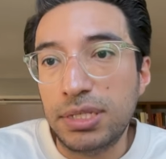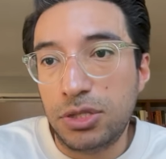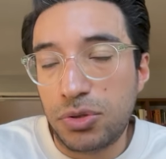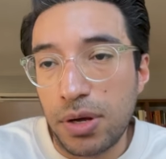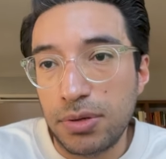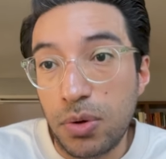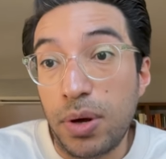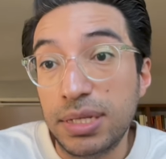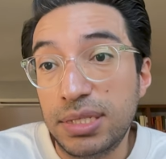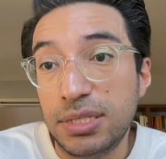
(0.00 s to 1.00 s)
to try,
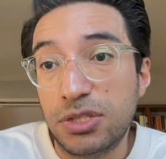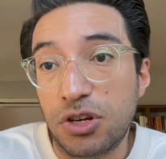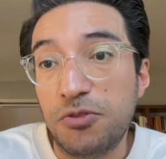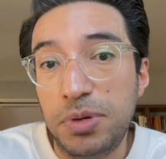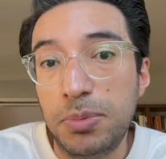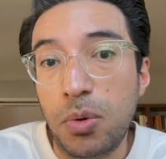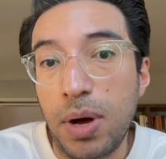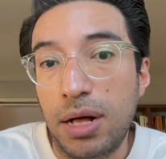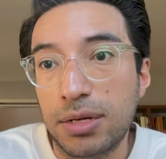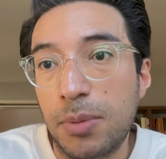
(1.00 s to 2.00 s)
going to serve people
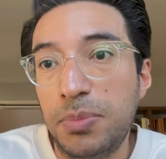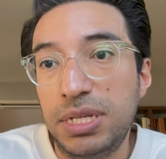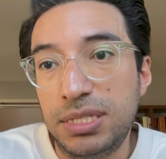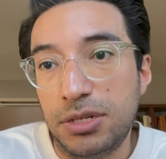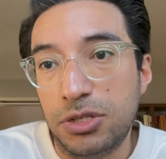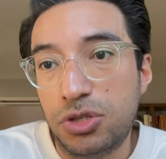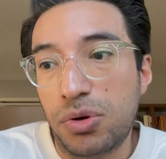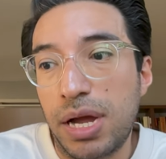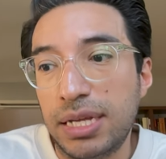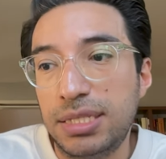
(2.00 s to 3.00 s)
well, companies that are
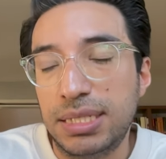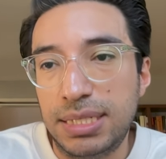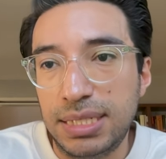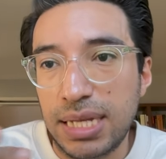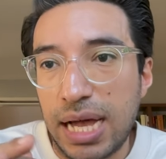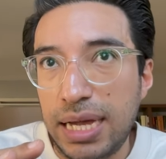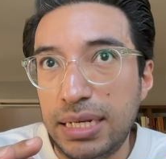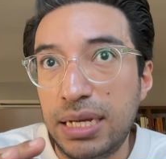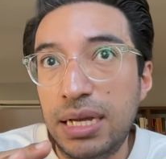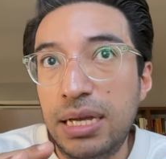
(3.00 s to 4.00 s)
trying to
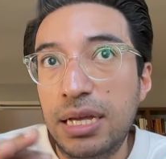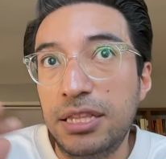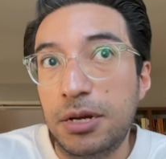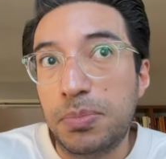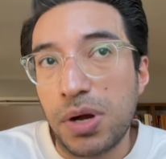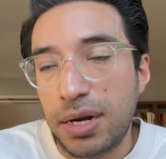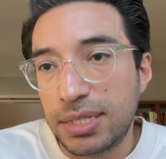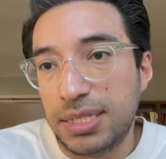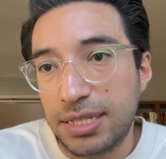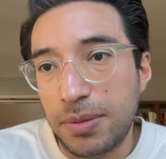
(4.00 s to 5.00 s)
design their
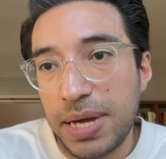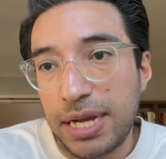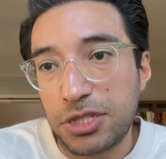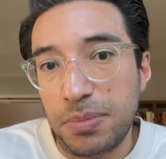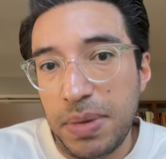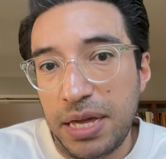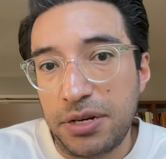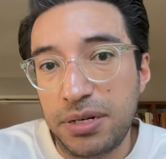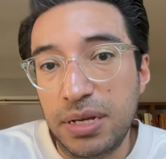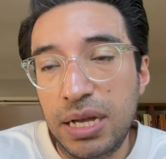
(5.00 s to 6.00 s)
products in a compassionate
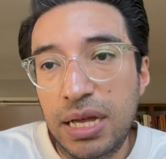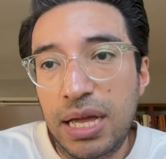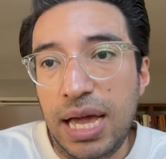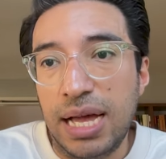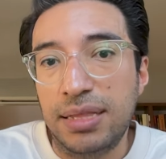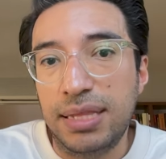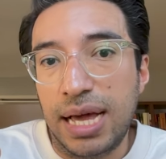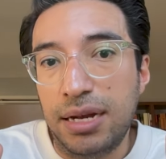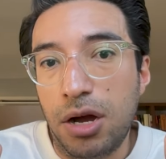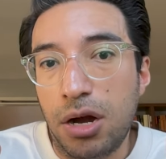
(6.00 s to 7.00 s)
manner and
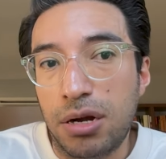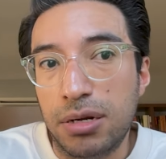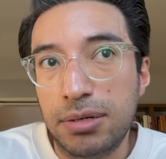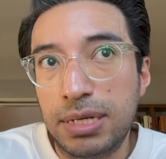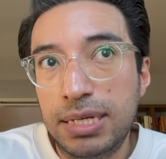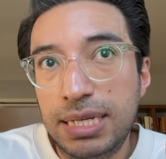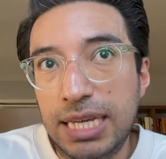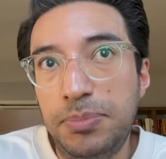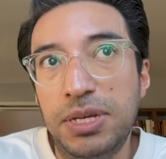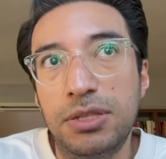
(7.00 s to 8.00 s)
that are
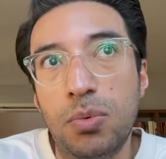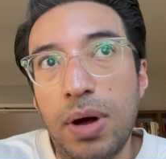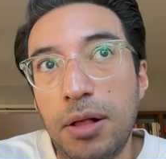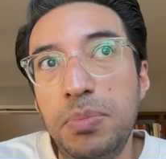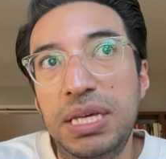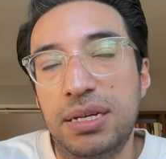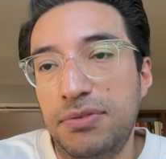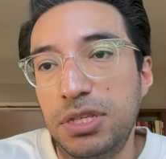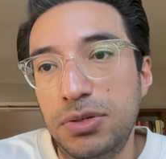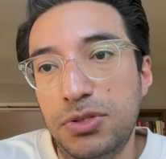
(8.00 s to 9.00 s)
keeping the well-being
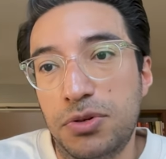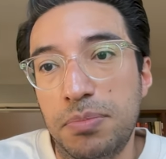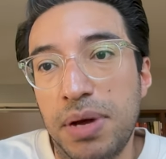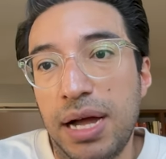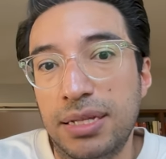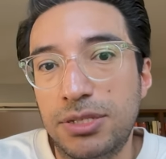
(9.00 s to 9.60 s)
of the user in mind.